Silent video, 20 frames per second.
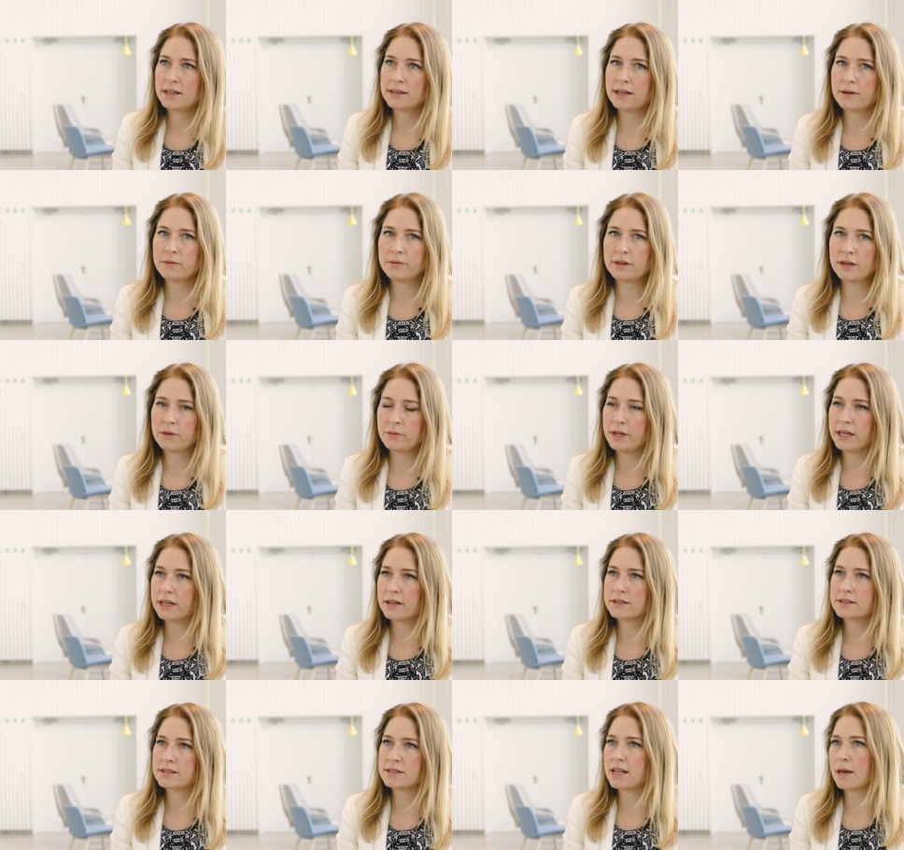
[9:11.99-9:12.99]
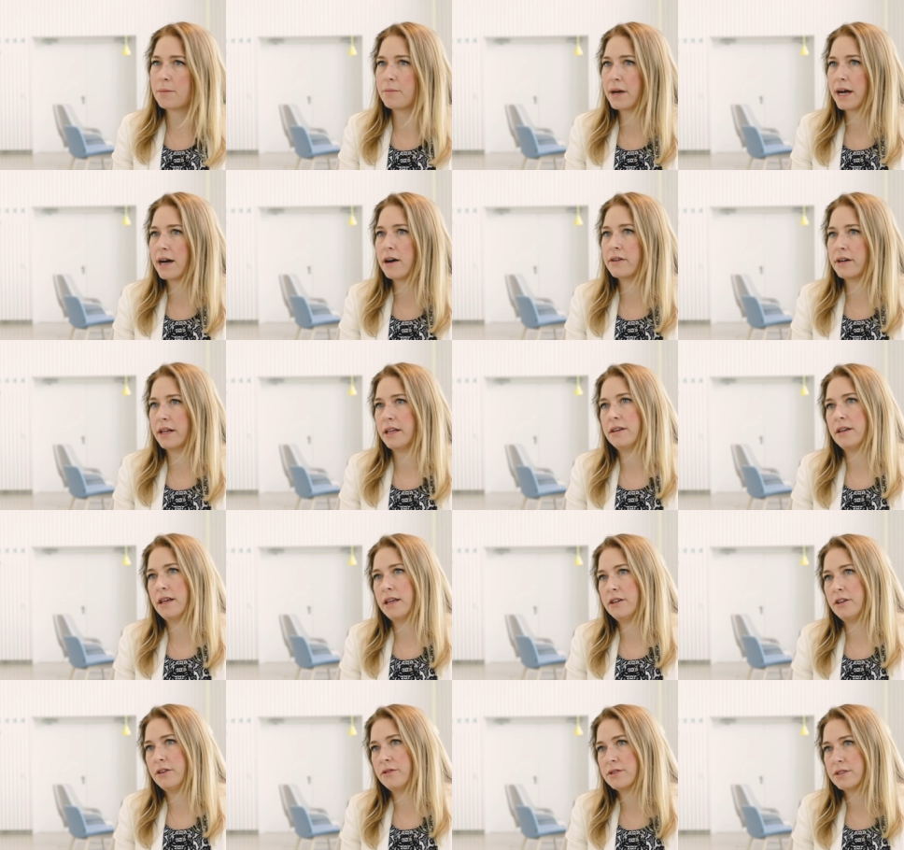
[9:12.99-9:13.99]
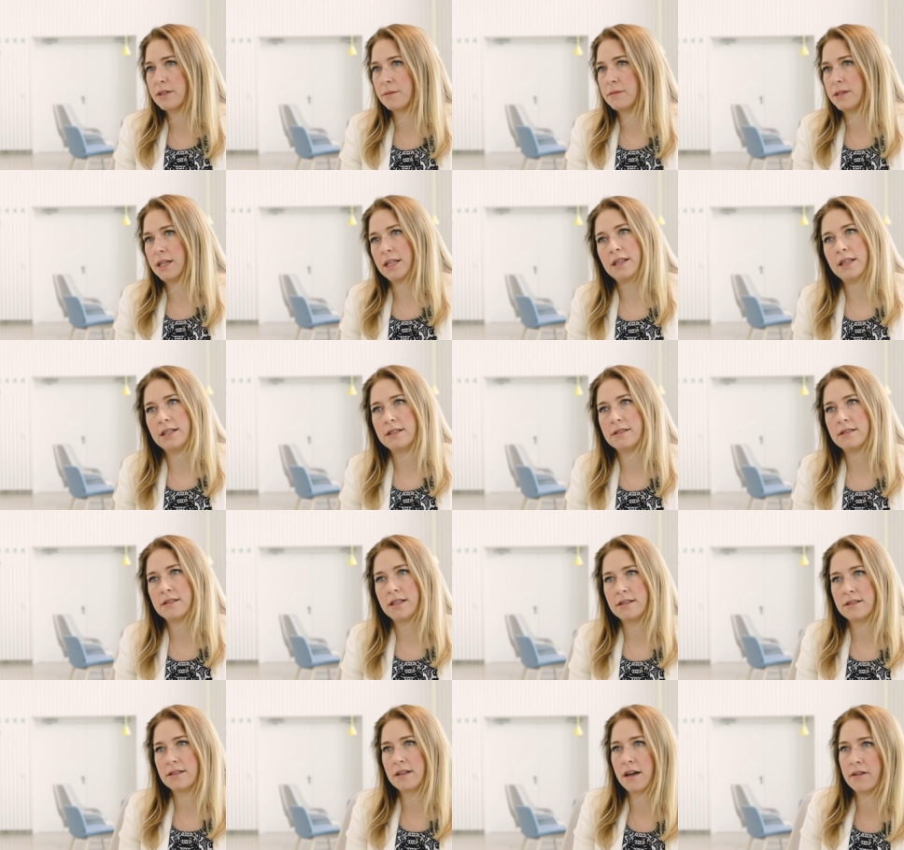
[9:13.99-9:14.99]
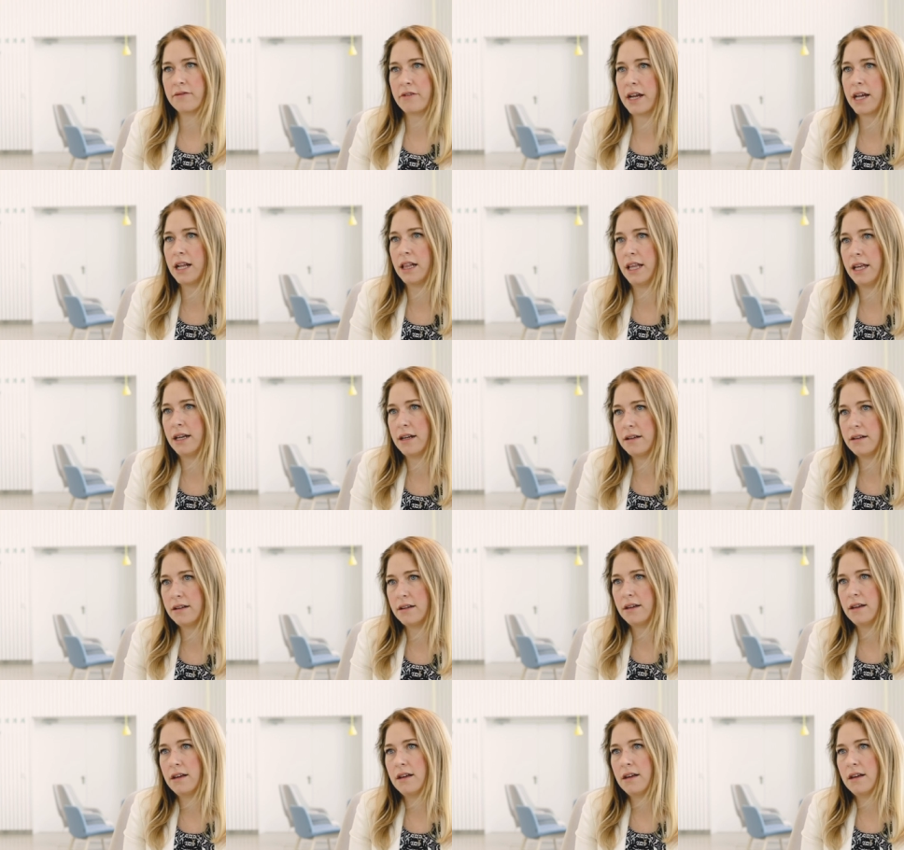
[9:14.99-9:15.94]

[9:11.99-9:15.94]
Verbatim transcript: that, that we could step out and, and use something that's, that's not regulated